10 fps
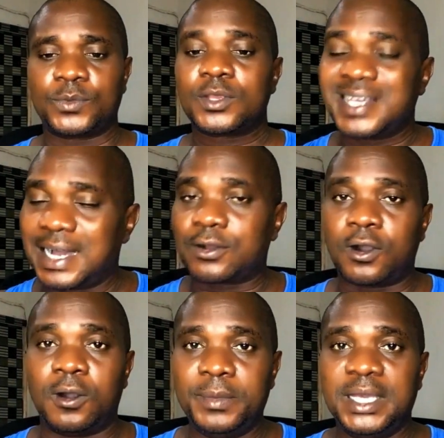You can
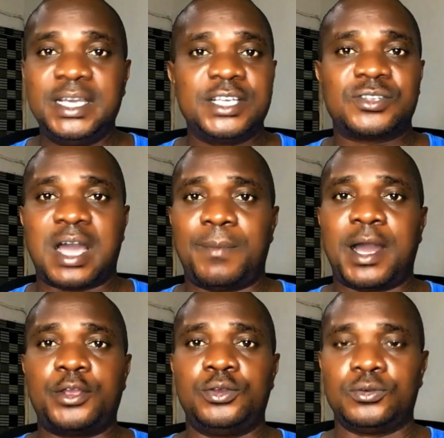call me. It's not
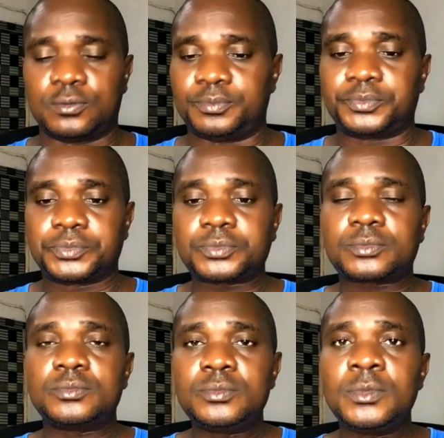about you
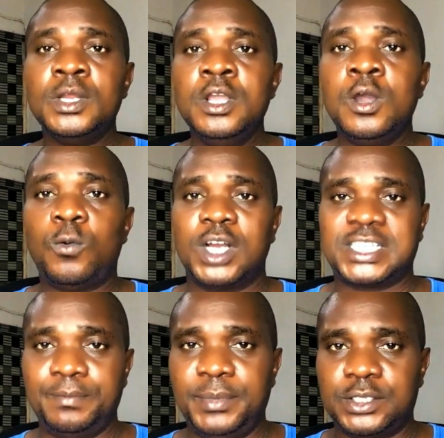
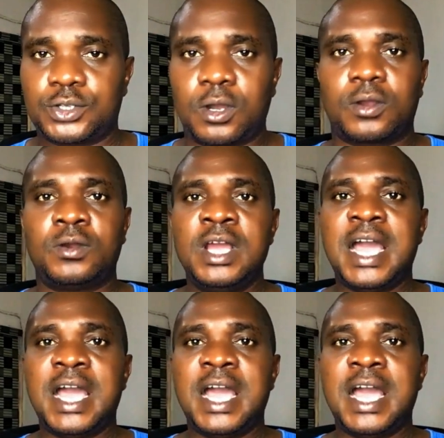watching me talk.